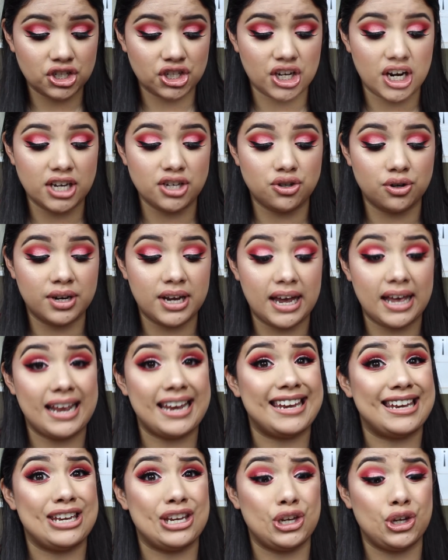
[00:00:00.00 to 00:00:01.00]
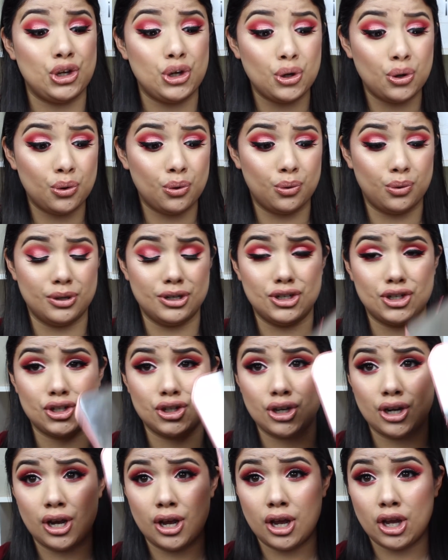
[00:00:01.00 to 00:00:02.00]
shades. You get a
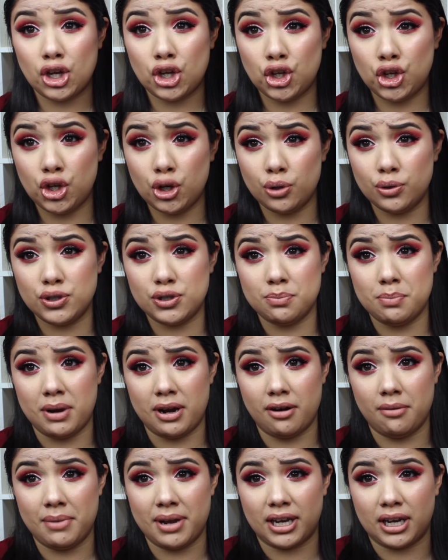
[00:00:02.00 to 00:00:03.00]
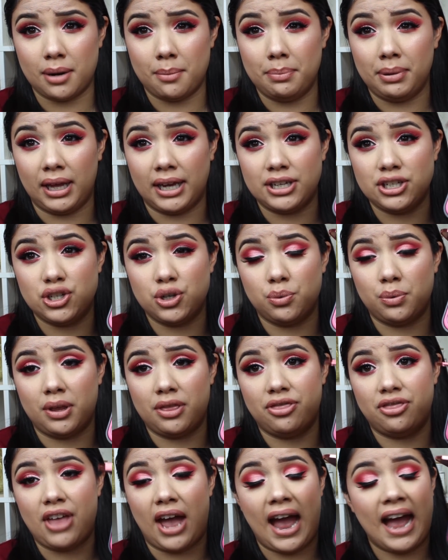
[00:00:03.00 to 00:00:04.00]
huge mirror. I'm not going to blind you
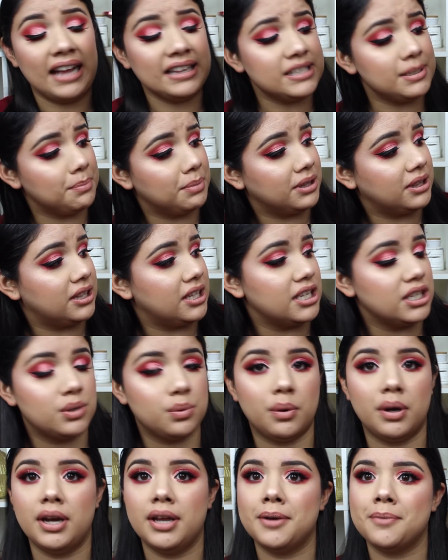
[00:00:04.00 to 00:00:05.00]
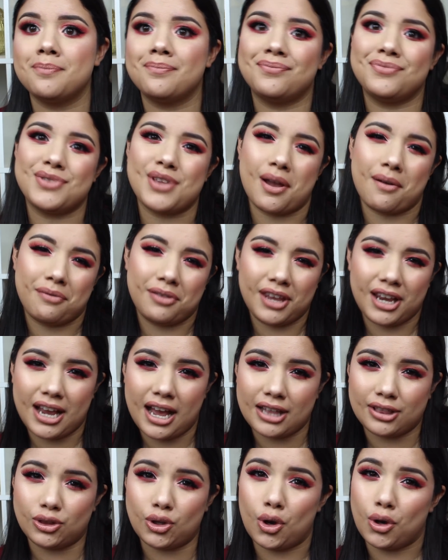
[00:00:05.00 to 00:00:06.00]
with that, but this one definitely
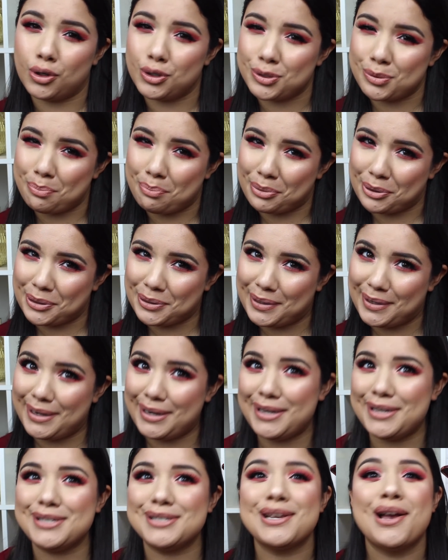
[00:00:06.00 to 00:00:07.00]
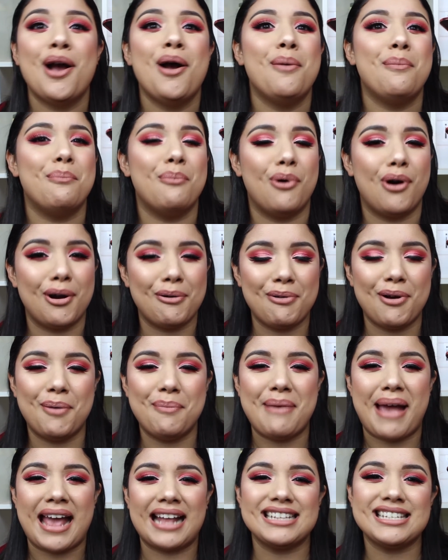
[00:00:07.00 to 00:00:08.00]
got those burgundies, more
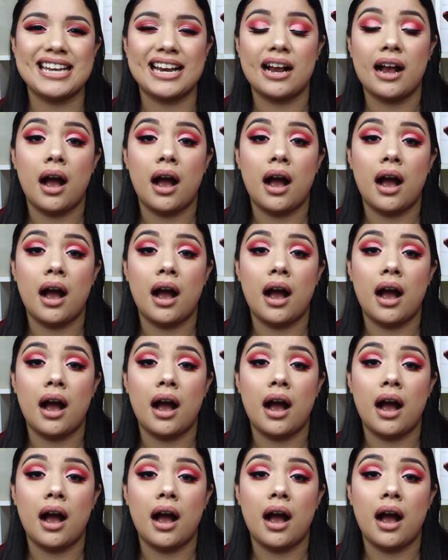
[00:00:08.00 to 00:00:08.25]
romantic